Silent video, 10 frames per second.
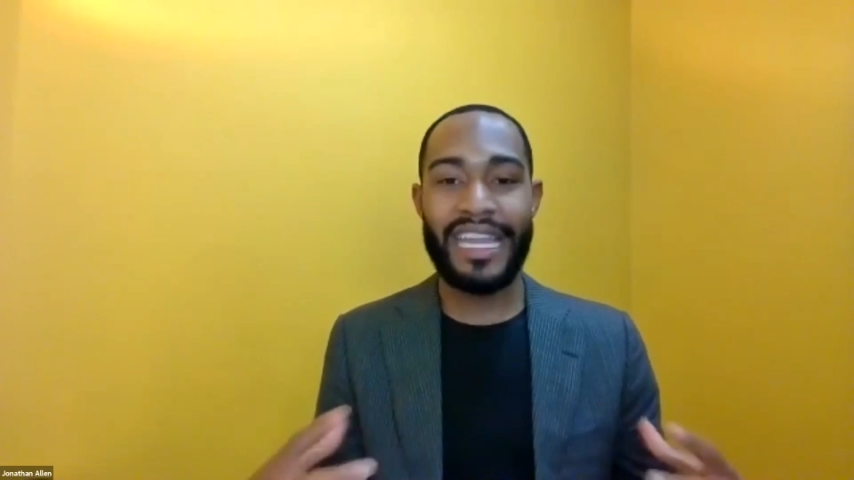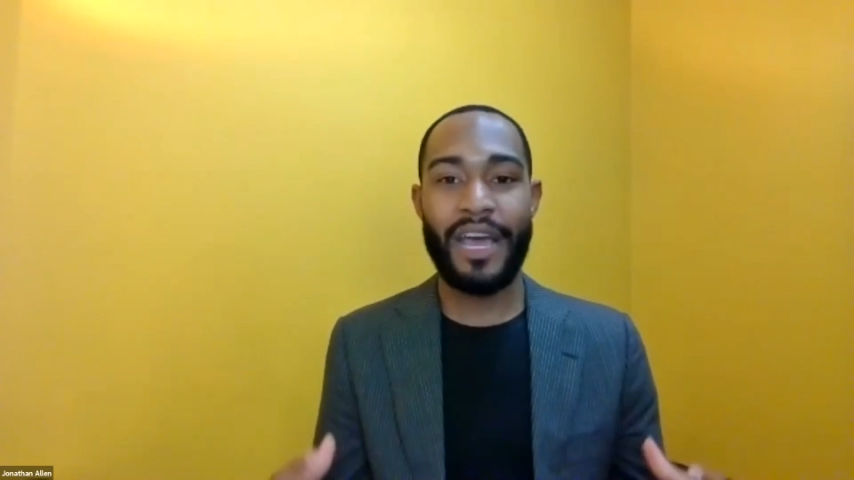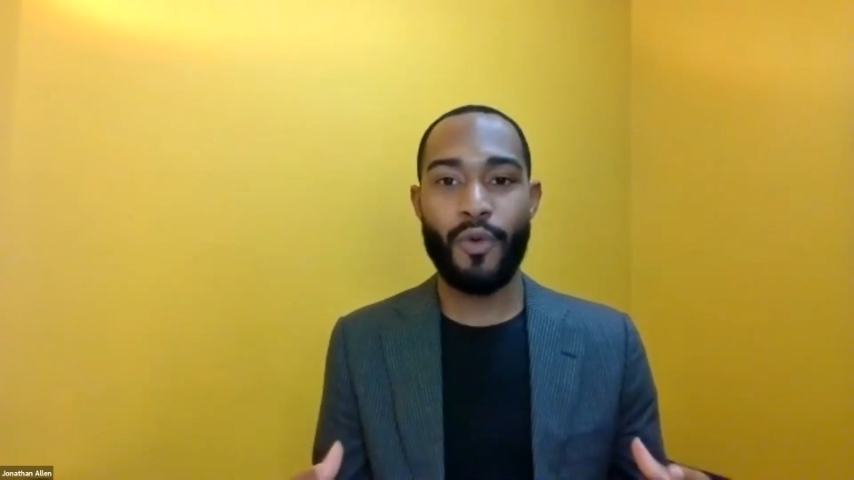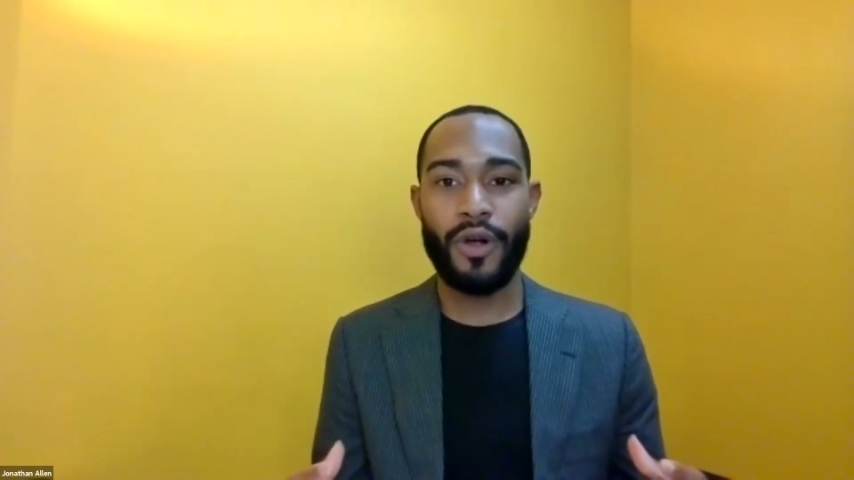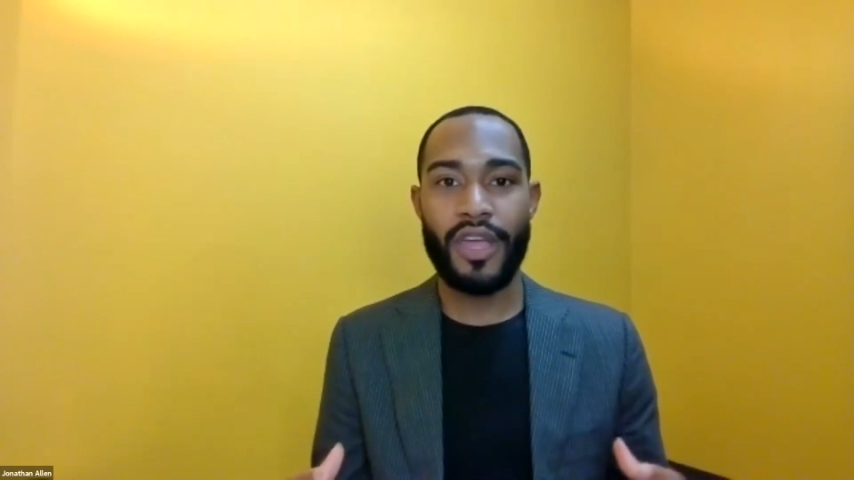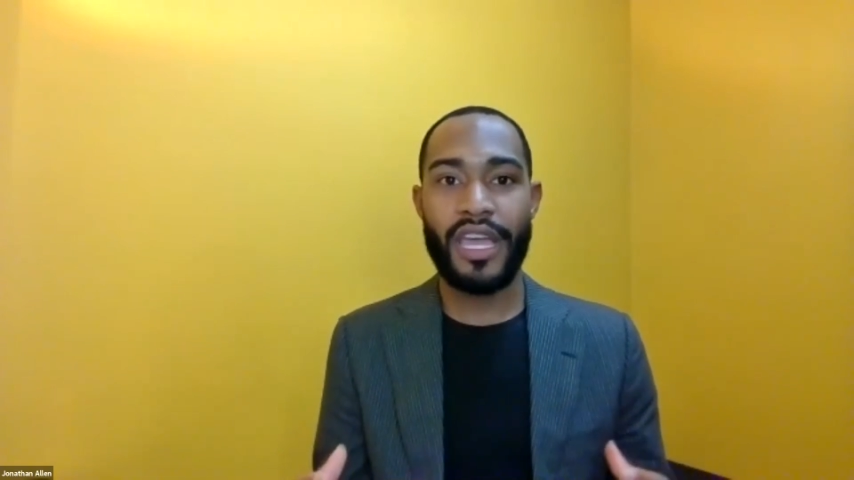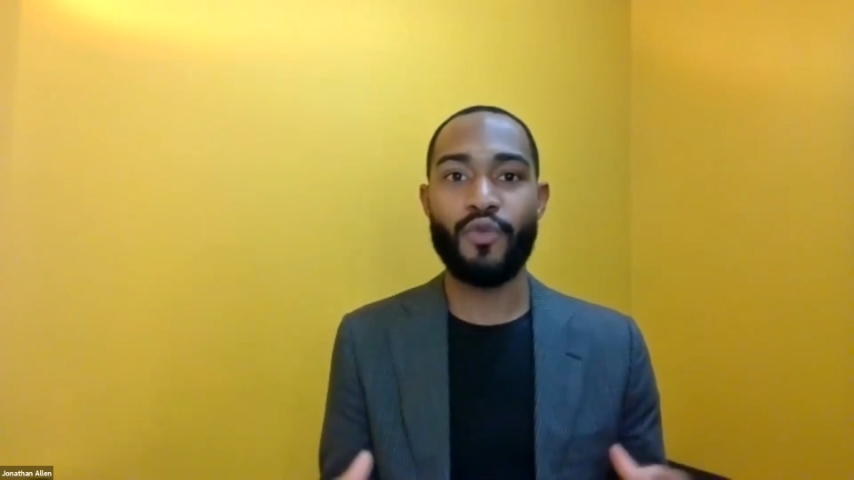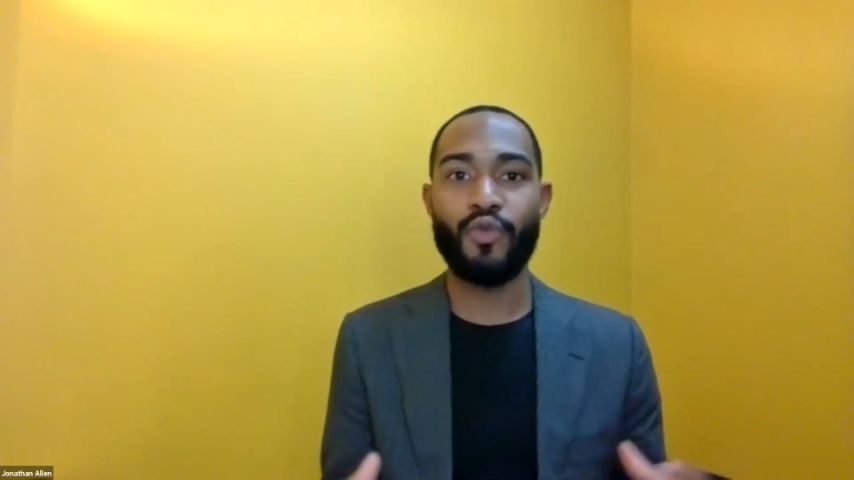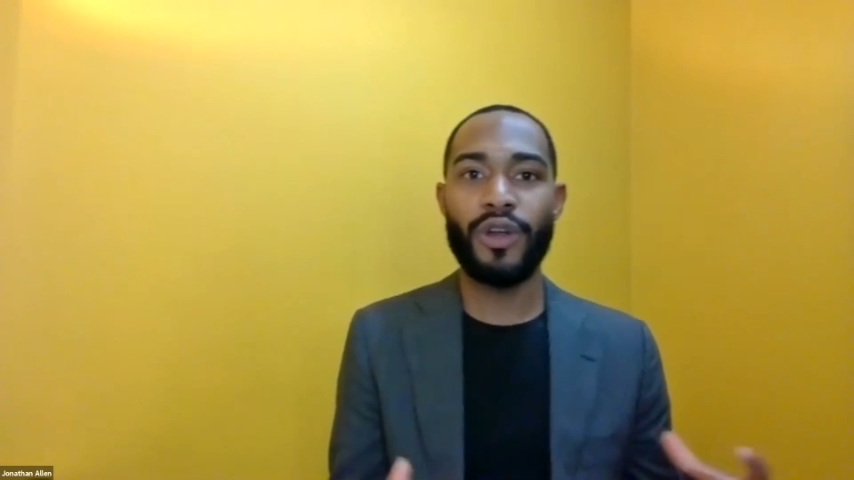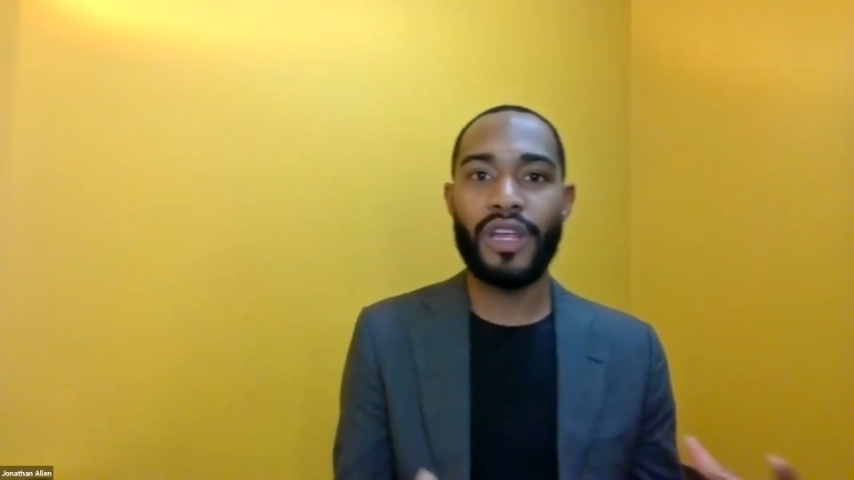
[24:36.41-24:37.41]
network
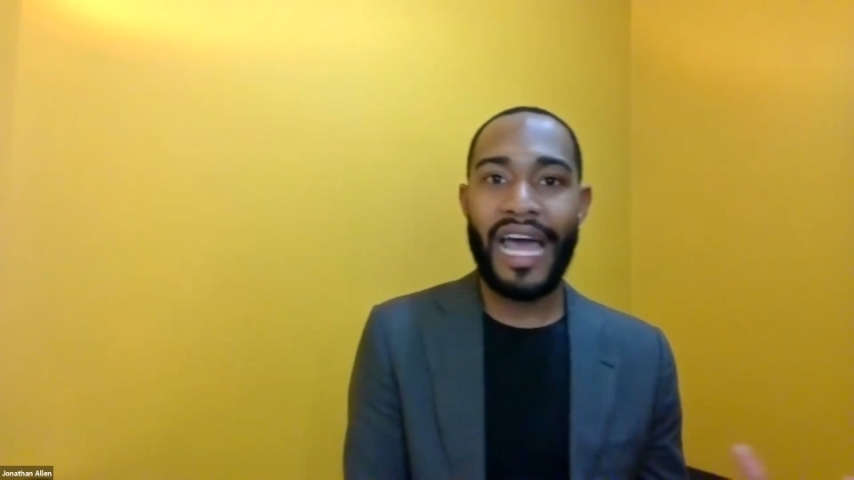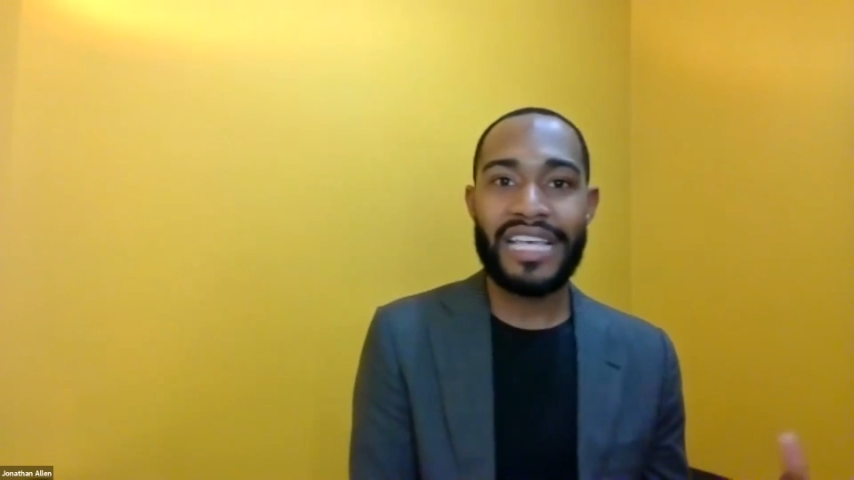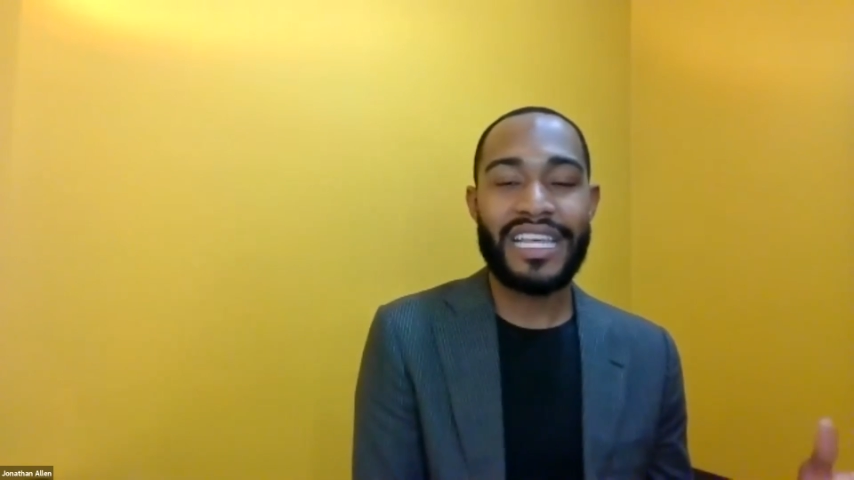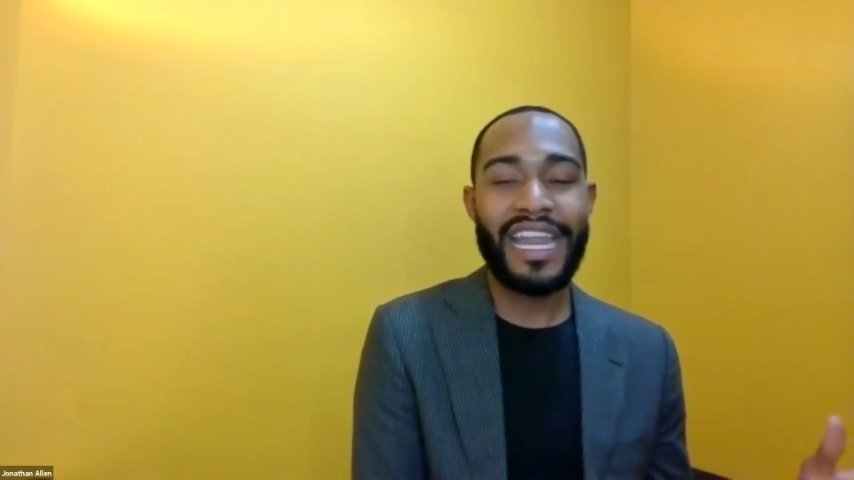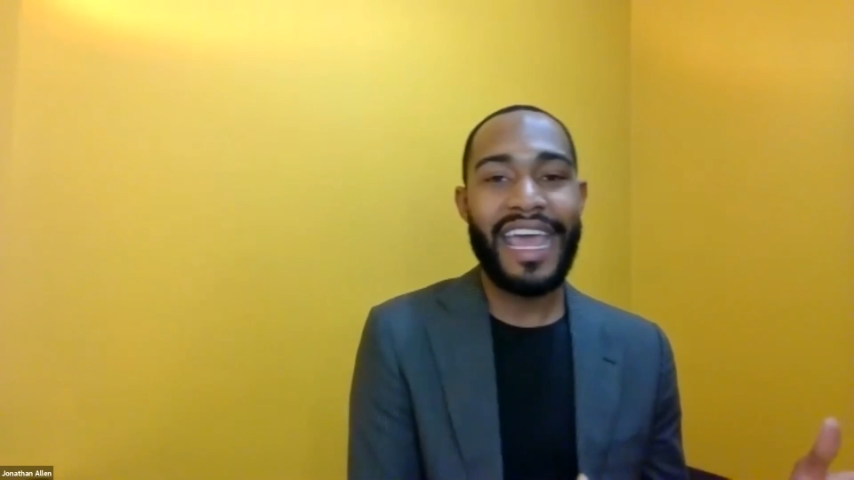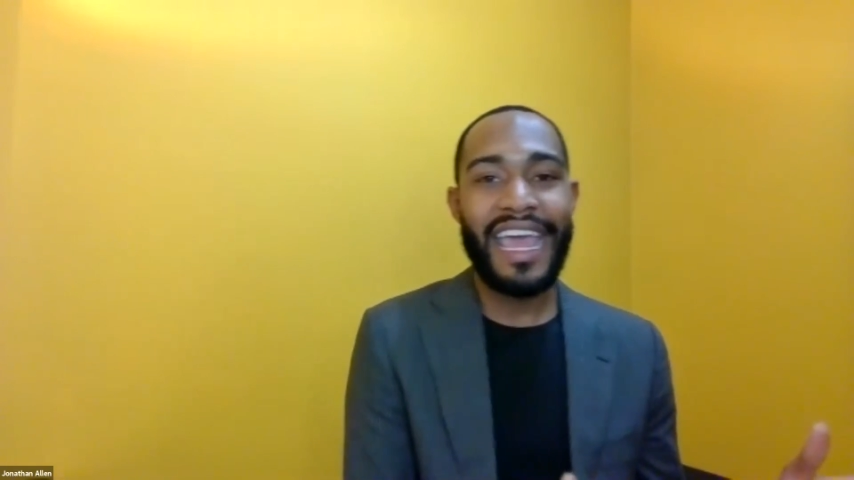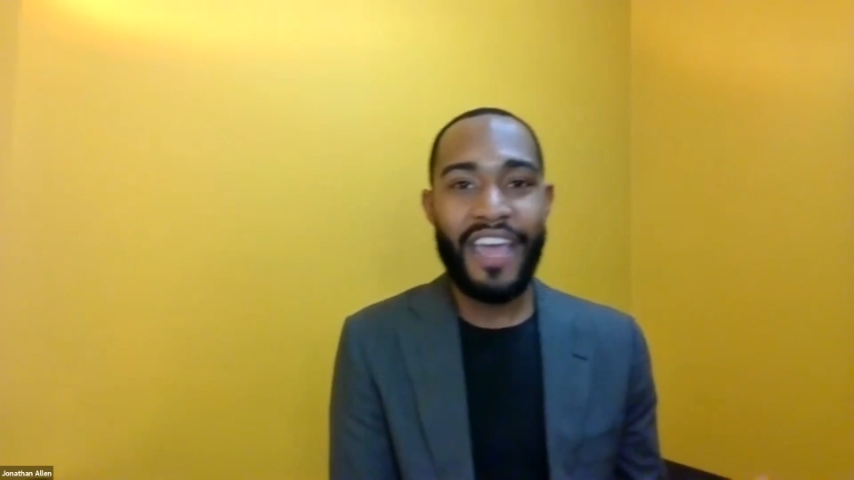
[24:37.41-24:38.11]
and realize that